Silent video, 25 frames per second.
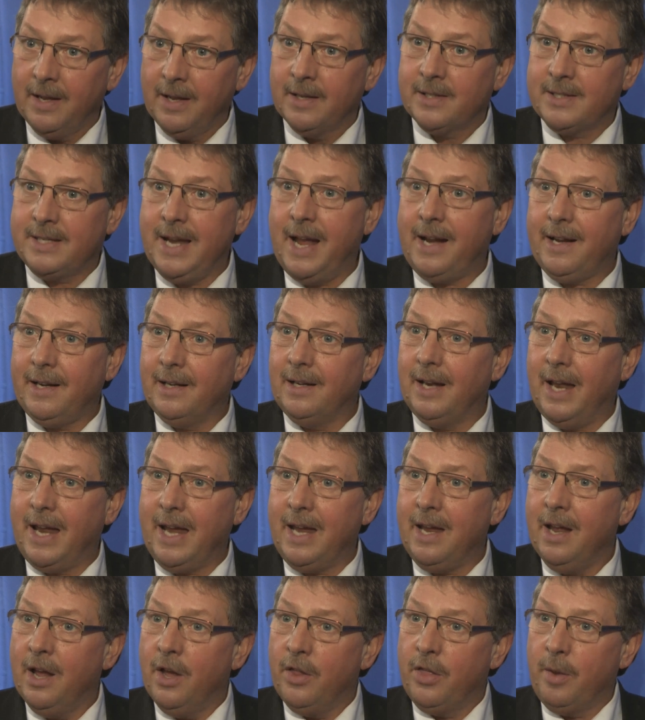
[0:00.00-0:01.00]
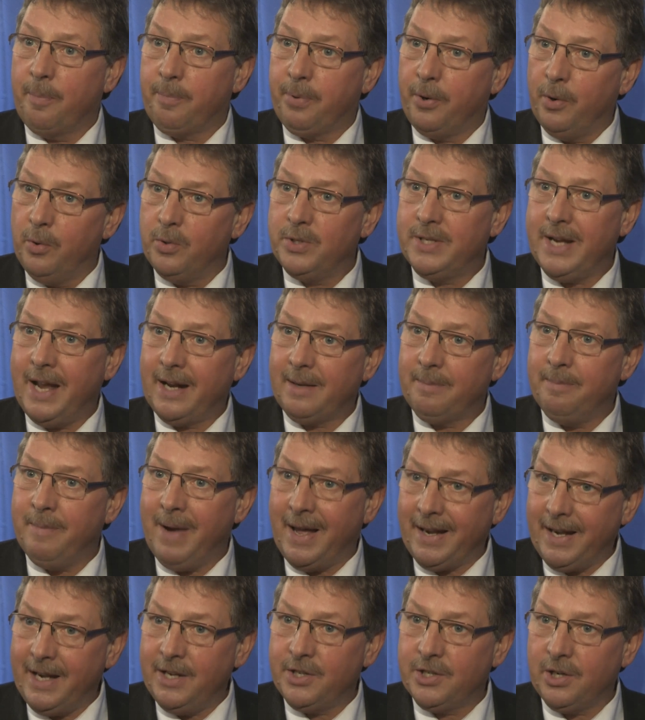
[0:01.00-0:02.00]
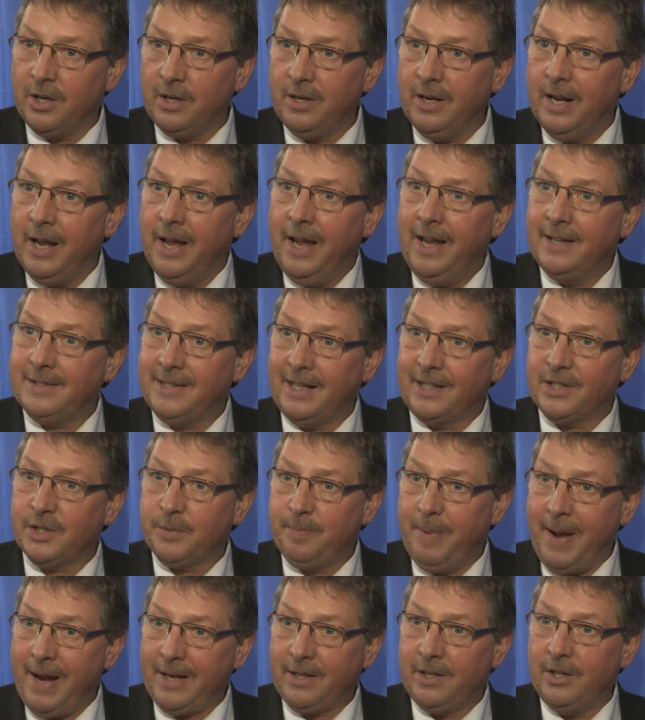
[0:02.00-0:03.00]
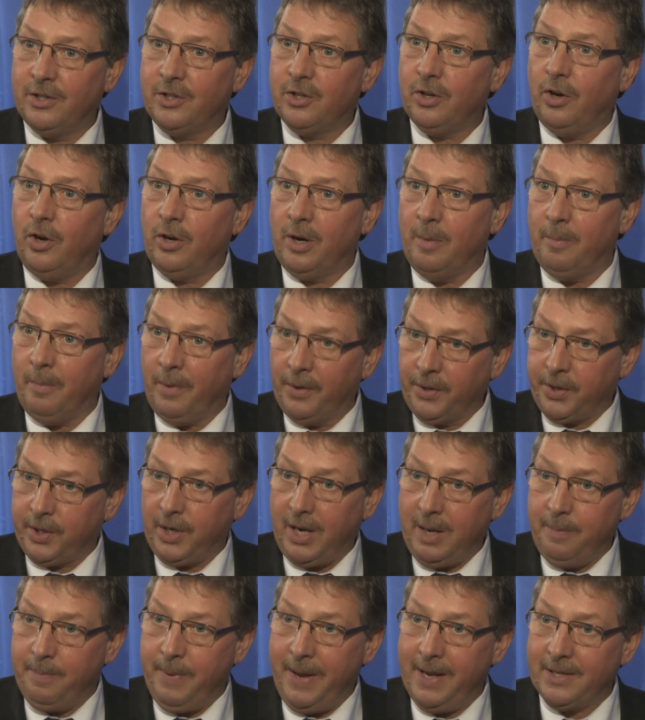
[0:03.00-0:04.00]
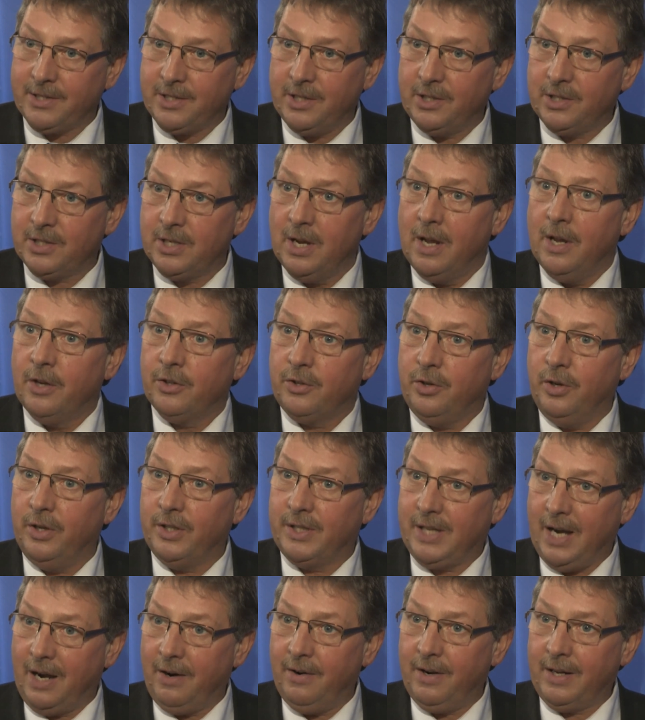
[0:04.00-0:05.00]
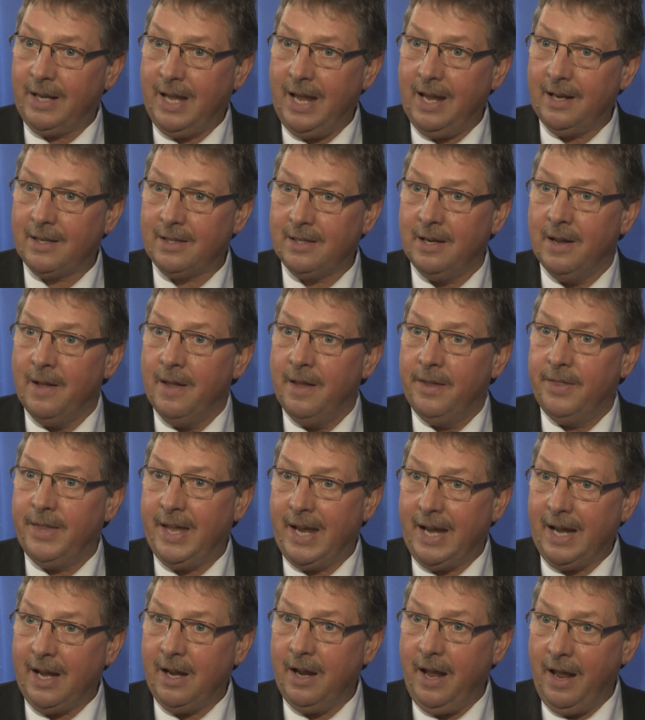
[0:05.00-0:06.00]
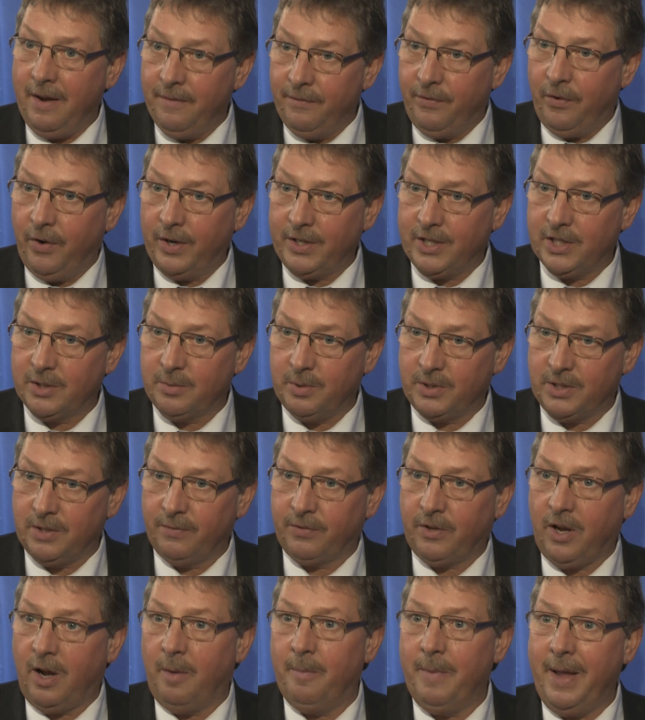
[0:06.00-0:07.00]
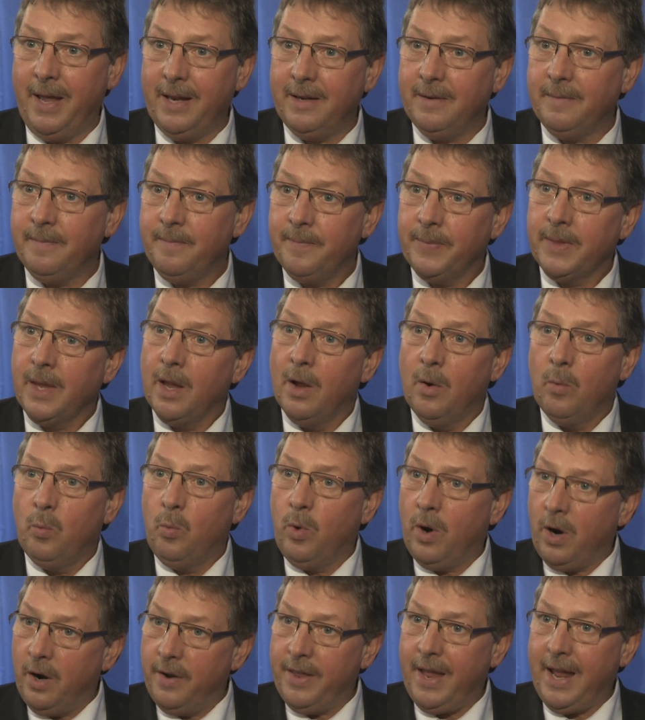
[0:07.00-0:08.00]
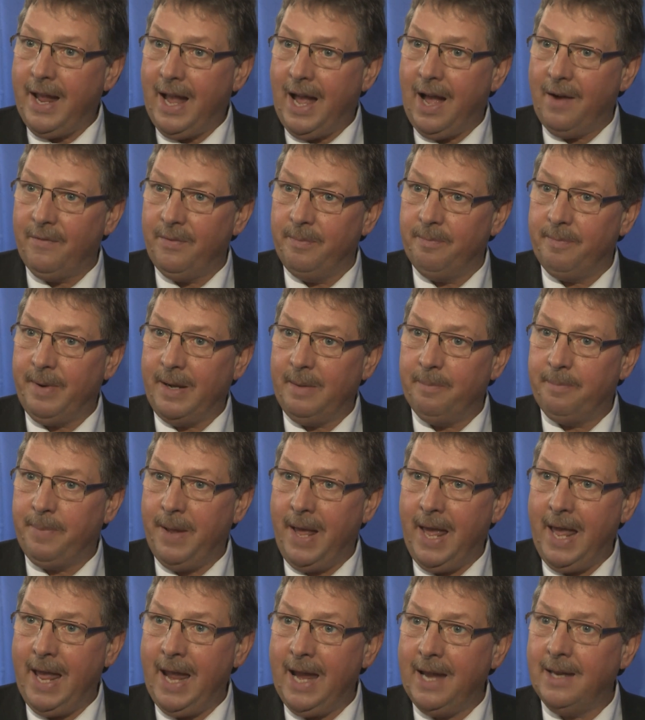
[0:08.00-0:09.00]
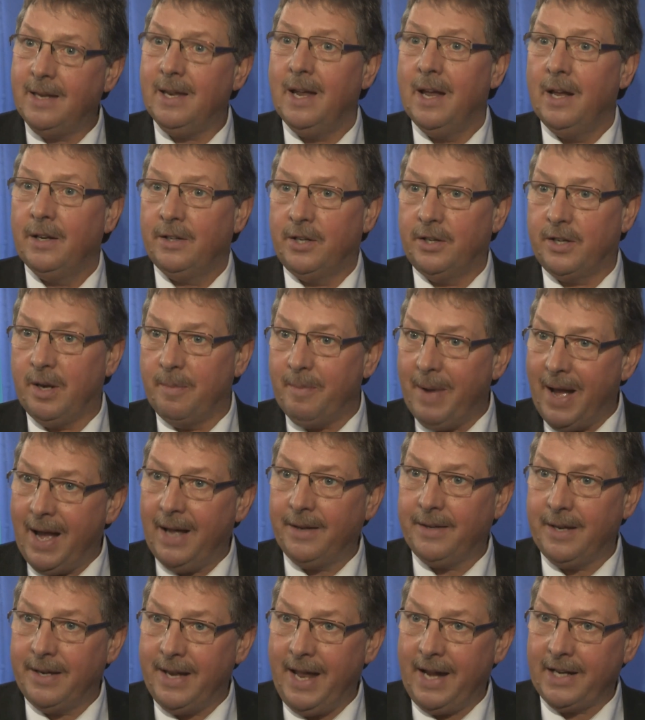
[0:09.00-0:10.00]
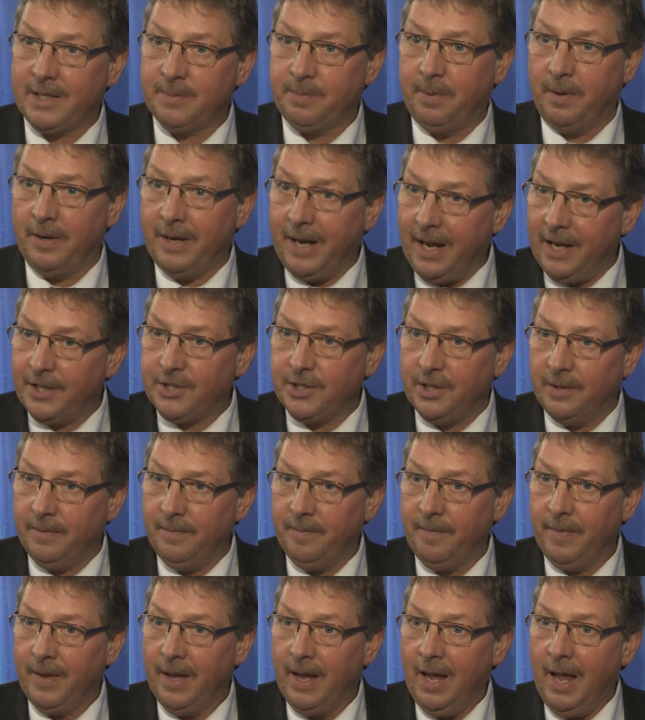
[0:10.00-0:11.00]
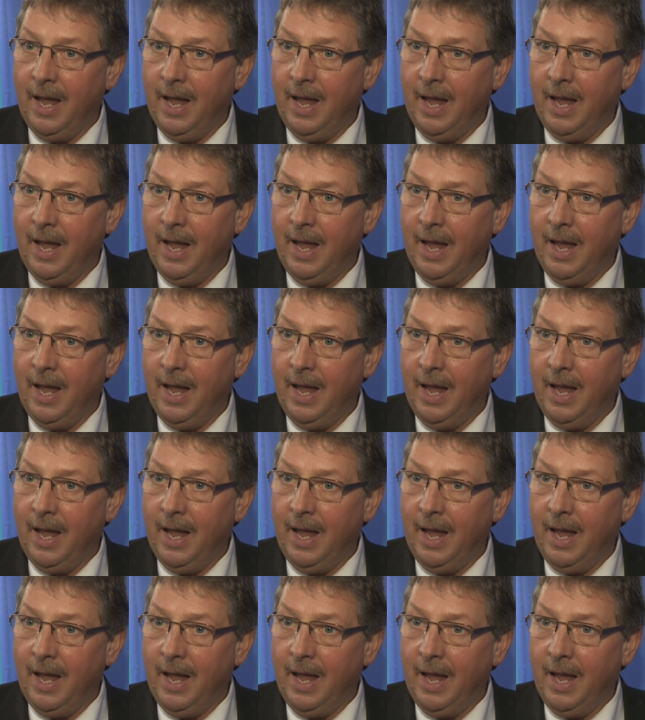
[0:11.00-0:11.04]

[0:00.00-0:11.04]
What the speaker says: Secondly, the project manager is expected on a monthly basis to interrogate the invoices which have come in, where they haven't been paid, to demand an explanation.